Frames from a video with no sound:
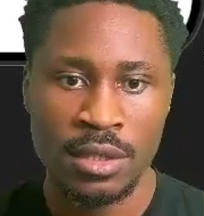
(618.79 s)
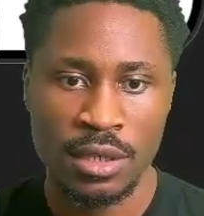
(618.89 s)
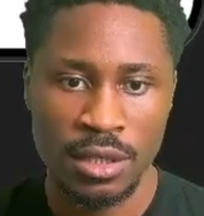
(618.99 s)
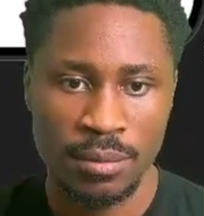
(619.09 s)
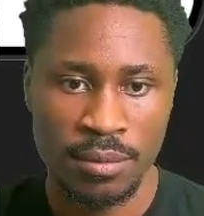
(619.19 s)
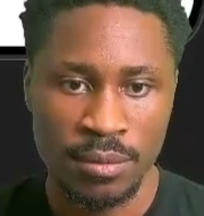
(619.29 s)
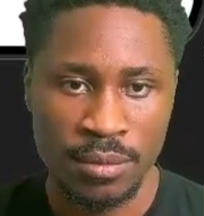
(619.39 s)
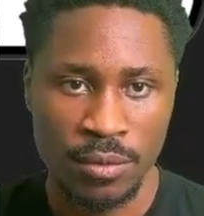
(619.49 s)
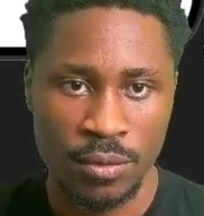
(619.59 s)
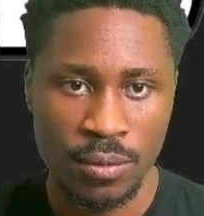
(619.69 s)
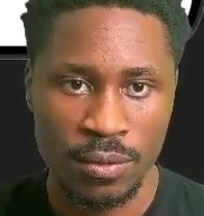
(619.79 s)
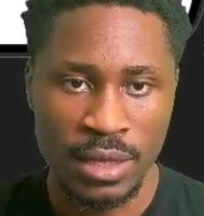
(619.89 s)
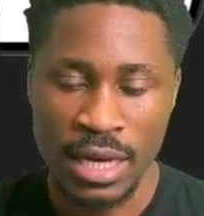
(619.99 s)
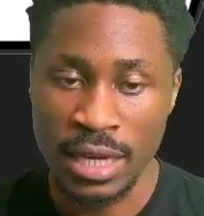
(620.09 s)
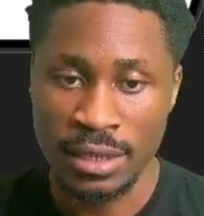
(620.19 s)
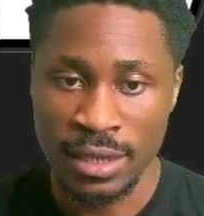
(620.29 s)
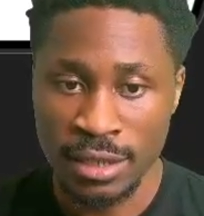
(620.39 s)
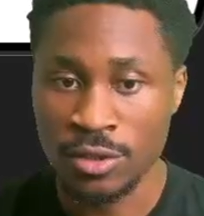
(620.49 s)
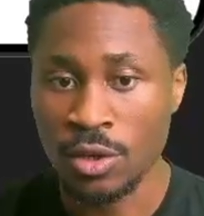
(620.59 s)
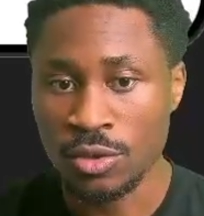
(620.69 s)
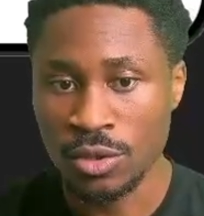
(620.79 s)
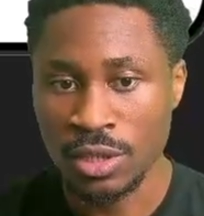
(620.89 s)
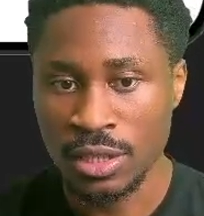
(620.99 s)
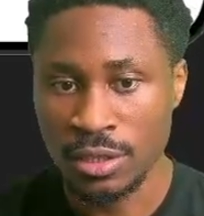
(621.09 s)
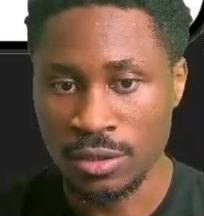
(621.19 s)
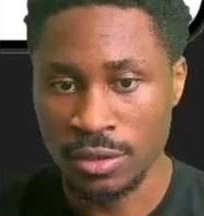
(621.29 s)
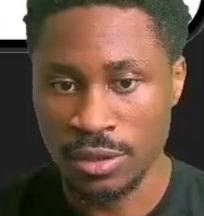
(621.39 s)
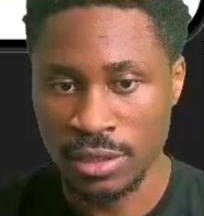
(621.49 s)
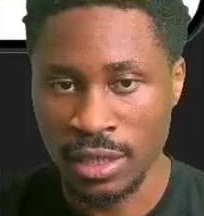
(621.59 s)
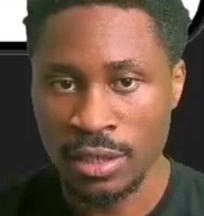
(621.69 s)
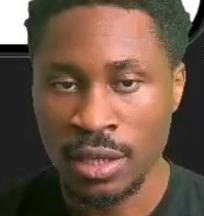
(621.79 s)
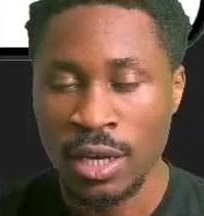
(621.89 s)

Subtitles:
that is also connected to the state,